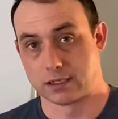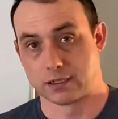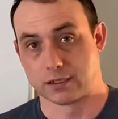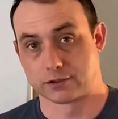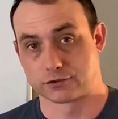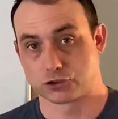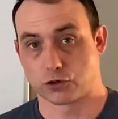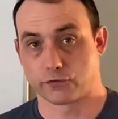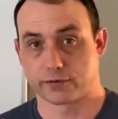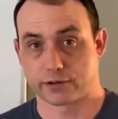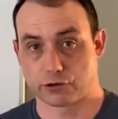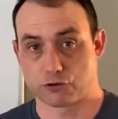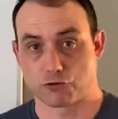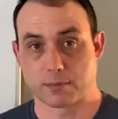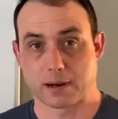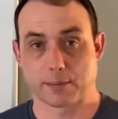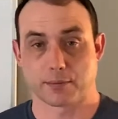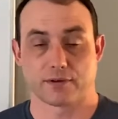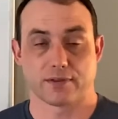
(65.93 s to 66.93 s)
So hopefully you
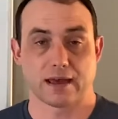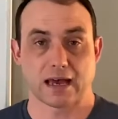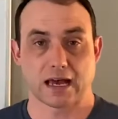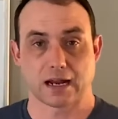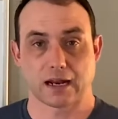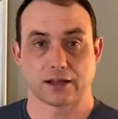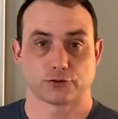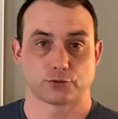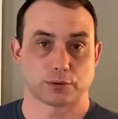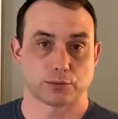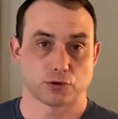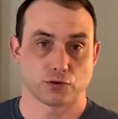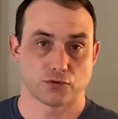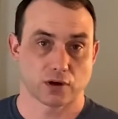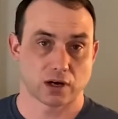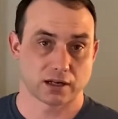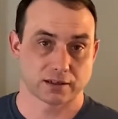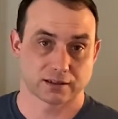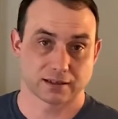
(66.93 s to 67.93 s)
remember that as we move
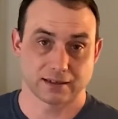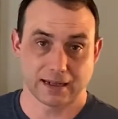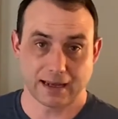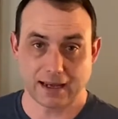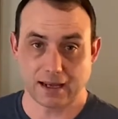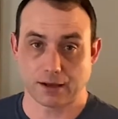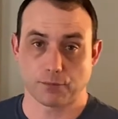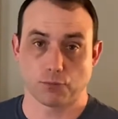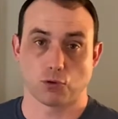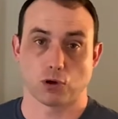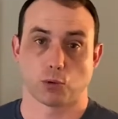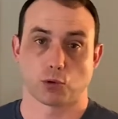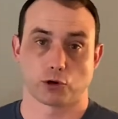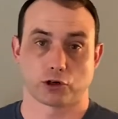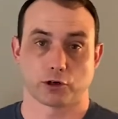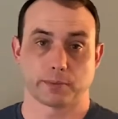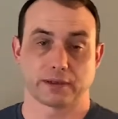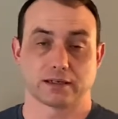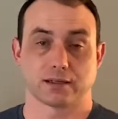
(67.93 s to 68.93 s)
on. Today, what we're
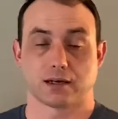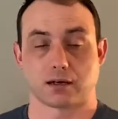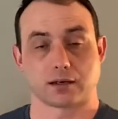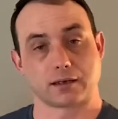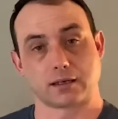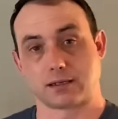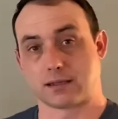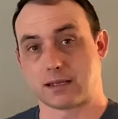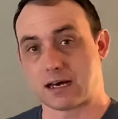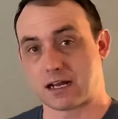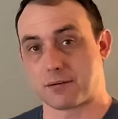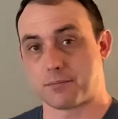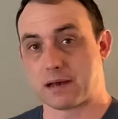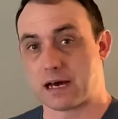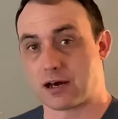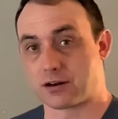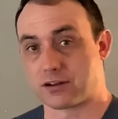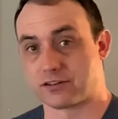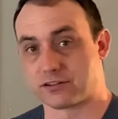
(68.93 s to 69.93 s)
going to be talking a lot
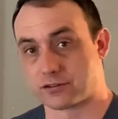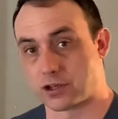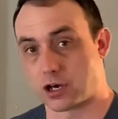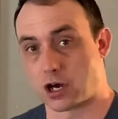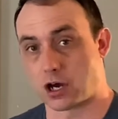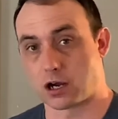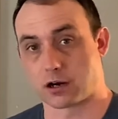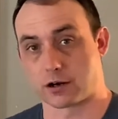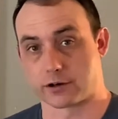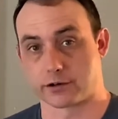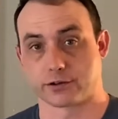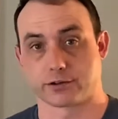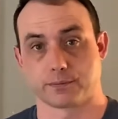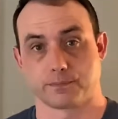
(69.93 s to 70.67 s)
about is the heart.